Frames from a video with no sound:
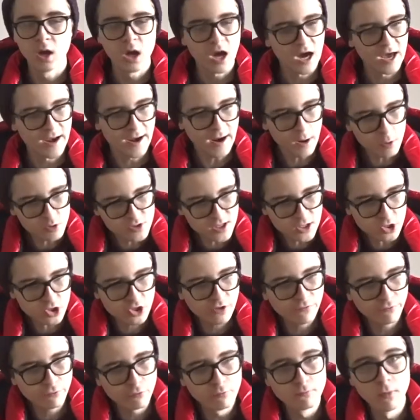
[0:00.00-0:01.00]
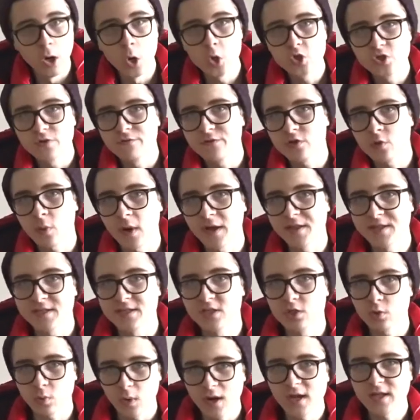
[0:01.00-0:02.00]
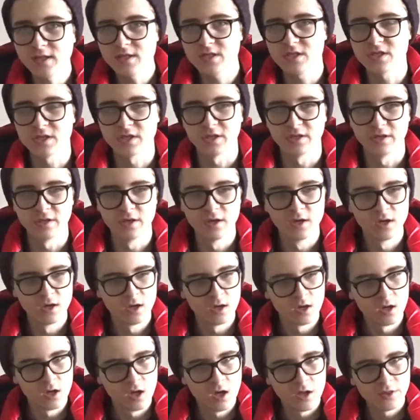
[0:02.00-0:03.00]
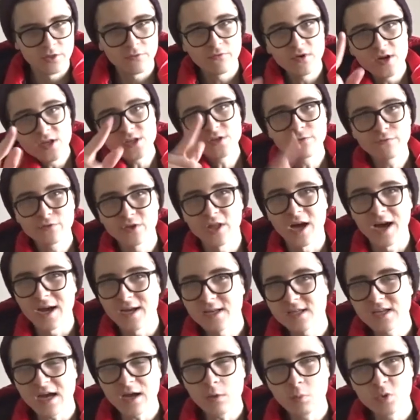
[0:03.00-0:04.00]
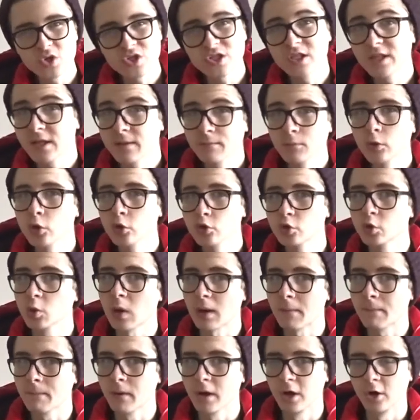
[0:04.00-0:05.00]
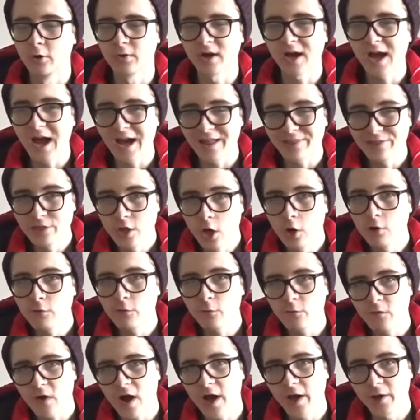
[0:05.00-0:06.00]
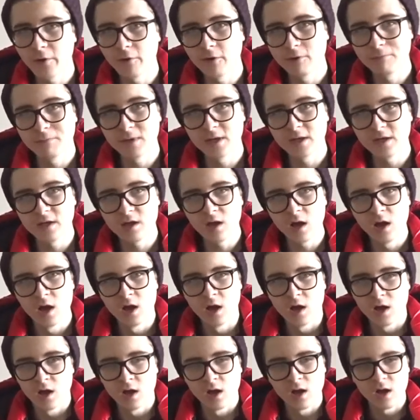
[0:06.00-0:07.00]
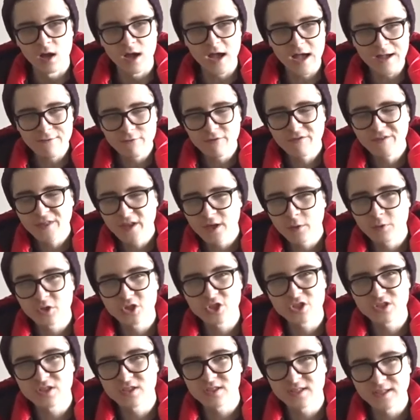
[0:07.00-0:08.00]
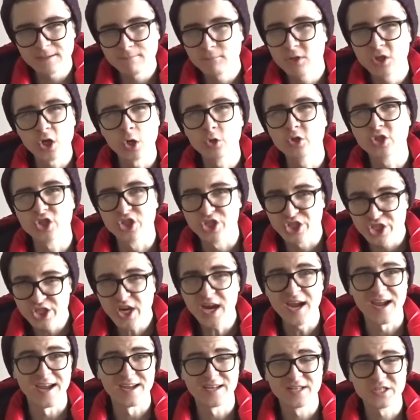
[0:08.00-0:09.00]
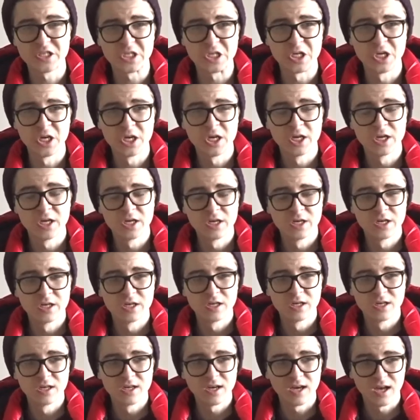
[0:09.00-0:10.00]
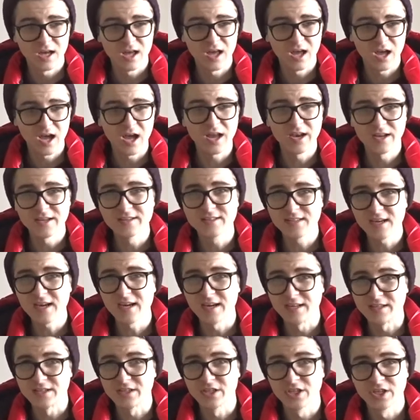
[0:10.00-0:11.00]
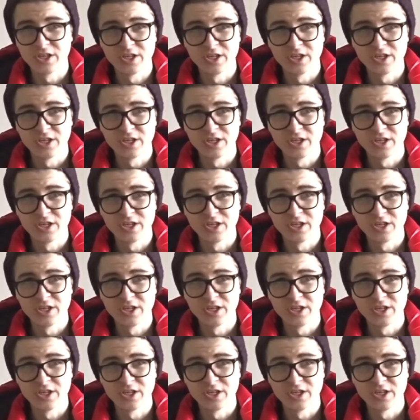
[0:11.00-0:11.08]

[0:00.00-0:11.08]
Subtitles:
And I was actually through most of 2020. The reason for that is I wasn't in the mood to upload. I had no fire in me. Everything just seemed to go to shit. And it did.